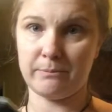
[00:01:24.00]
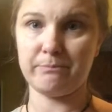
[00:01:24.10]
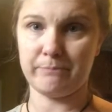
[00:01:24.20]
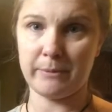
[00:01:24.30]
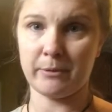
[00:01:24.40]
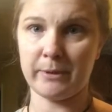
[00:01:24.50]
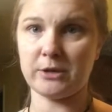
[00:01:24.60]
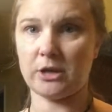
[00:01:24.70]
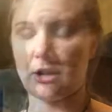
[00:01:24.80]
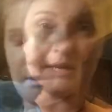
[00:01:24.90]

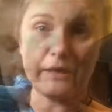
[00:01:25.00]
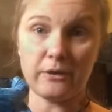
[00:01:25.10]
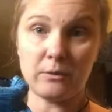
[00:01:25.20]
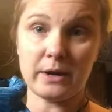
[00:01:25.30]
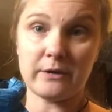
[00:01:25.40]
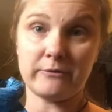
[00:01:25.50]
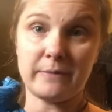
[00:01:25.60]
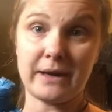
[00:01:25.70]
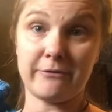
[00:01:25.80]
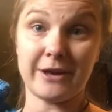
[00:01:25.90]
BePrepared.com. Another one of
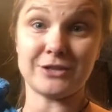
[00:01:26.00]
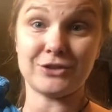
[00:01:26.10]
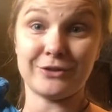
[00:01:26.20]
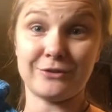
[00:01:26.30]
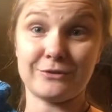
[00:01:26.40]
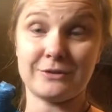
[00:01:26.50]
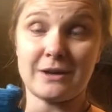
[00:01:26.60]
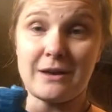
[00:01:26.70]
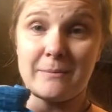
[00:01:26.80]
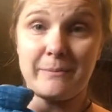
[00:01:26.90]
my friend Sue's
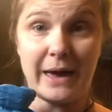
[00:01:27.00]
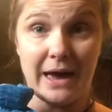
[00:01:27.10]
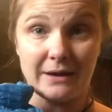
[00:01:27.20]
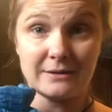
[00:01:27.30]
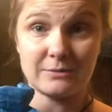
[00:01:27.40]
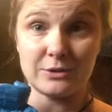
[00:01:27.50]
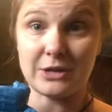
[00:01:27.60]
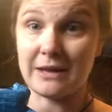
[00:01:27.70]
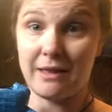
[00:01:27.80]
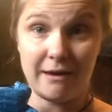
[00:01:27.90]
bags, which
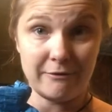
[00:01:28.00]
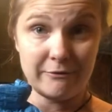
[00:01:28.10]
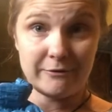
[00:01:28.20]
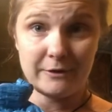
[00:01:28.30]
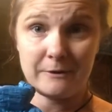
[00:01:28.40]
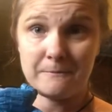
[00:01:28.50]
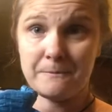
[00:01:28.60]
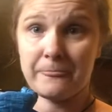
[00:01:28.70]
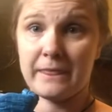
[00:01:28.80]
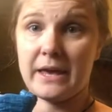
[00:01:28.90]
I love,
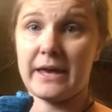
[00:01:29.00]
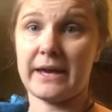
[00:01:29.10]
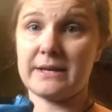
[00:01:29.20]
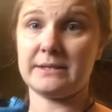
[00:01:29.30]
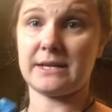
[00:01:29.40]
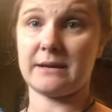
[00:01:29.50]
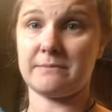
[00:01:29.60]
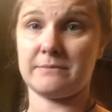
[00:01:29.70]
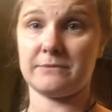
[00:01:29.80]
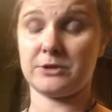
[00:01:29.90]
and
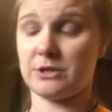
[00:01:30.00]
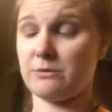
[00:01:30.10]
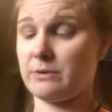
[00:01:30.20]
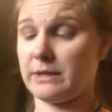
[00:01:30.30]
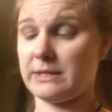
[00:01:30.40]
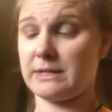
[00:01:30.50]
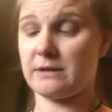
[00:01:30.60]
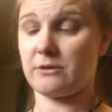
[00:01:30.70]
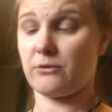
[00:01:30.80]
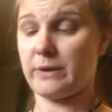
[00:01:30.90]
she really did a
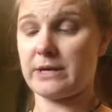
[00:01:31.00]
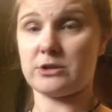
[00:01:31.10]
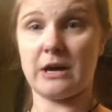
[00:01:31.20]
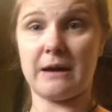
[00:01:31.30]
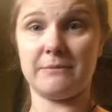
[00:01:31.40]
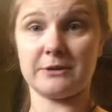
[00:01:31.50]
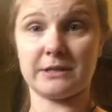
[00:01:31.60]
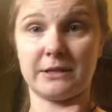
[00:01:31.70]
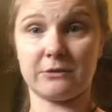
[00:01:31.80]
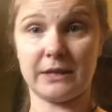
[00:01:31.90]
great job. There's
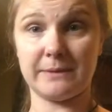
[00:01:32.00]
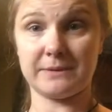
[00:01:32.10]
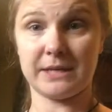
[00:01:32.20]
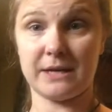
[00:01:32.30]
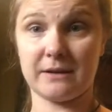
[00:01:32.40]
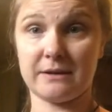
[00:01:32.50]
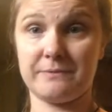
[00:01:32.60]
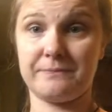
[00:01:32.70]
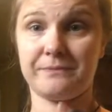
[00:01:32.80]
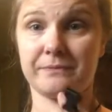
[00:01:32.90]
little clips here.
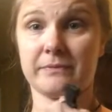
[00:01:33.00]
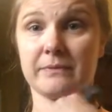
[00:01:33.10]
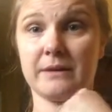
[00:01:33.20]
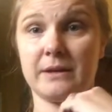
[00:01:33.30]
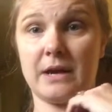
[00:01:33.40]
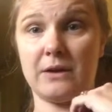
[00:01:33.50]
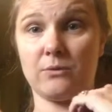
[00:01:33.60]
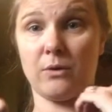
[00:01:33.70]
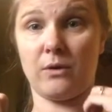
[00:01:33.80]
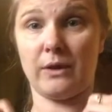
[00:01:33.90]

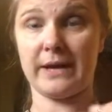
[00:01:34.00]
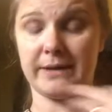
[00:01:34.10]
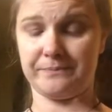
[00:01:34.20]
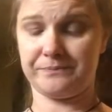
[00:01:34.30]
Unroll it,